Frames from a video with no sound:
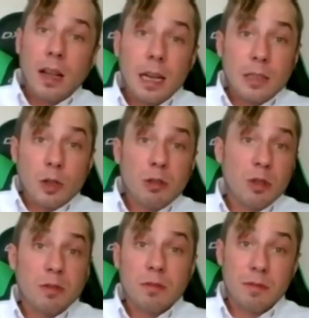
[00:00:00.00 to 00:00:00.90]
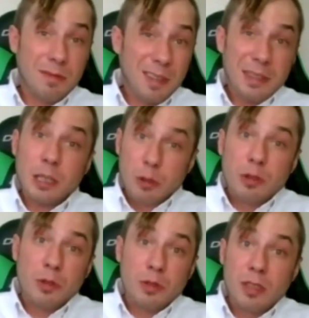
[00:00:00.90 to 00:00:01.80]
It's also very
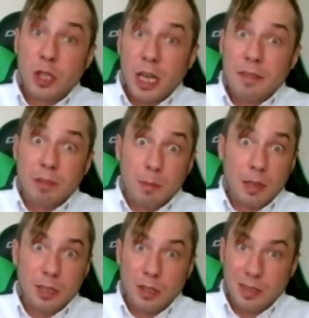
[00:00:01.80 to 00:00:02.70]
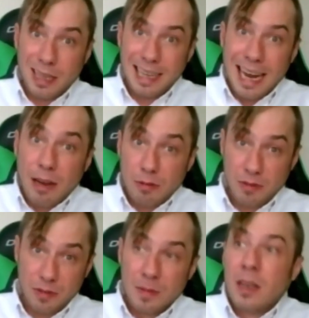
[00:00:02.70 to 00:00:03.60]
crucial to check for malicious
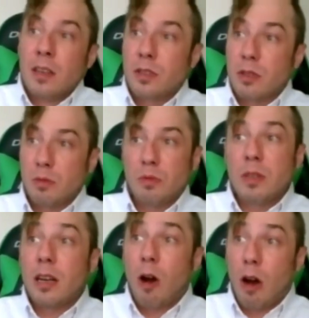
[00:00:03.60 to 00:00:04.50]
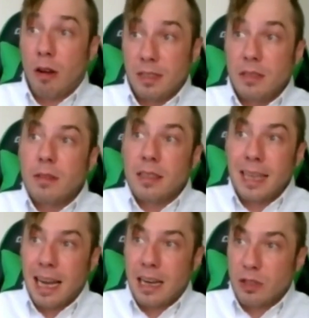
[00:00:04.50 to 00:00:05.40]
accounts. So often
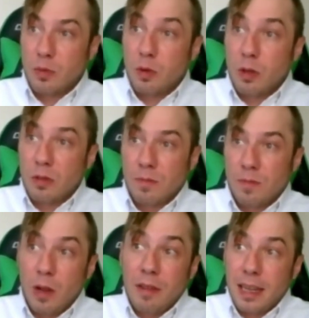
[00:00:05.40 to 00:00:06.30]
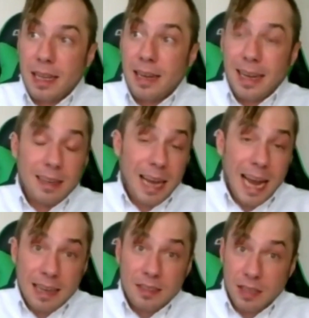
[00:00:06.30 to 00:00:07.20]
attackers will, if they get
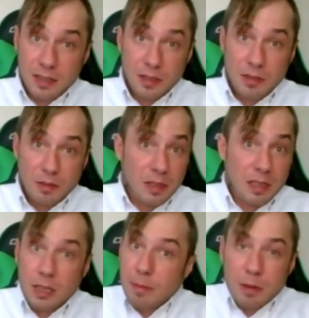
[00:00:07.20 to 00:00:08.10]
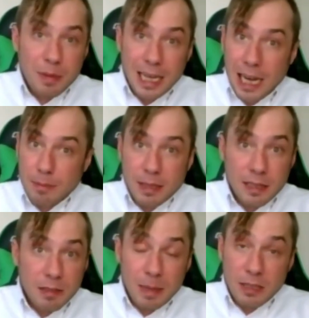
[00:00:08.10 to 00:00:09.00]
access to the WP-admin
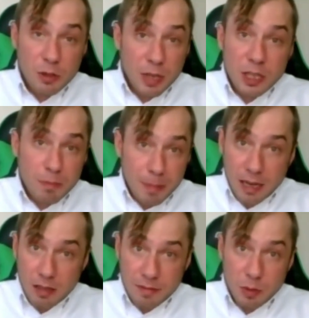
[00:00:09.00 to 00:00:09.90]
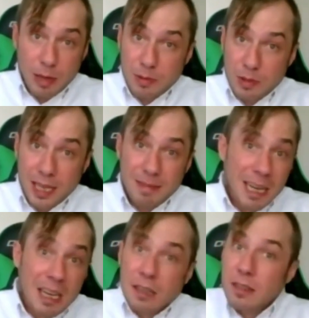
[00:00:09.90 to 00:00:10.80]
administration panel of your website,
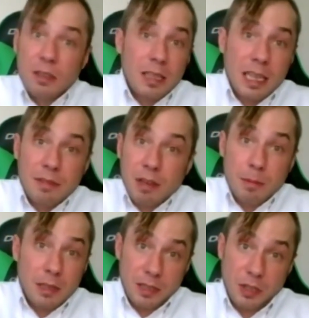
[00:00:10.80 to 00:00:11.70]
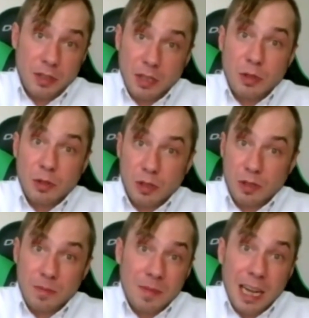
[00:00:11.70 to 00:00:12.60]
they'll leave a malicious user
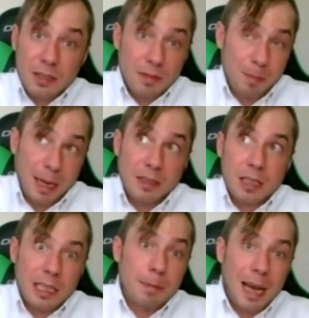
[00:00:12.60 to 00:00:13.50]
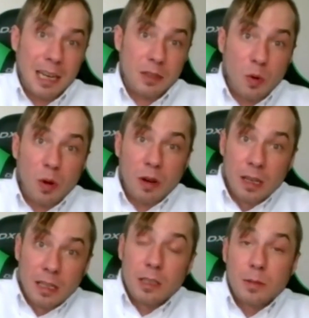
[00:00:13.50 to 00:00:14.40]
as basically a backdoor
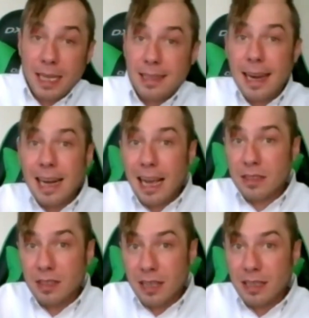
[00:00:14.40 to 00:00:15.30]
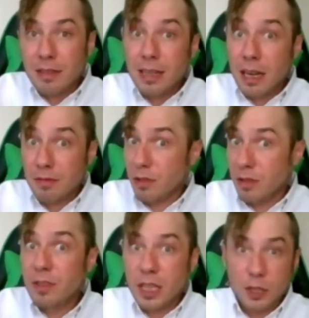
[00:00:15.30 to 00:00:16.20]
to maintain access even after
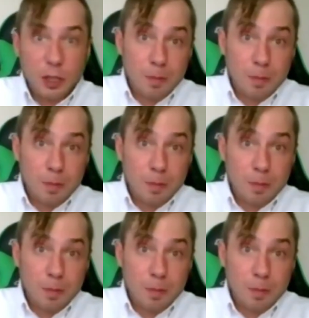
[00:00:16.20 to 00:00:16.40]
you've changed your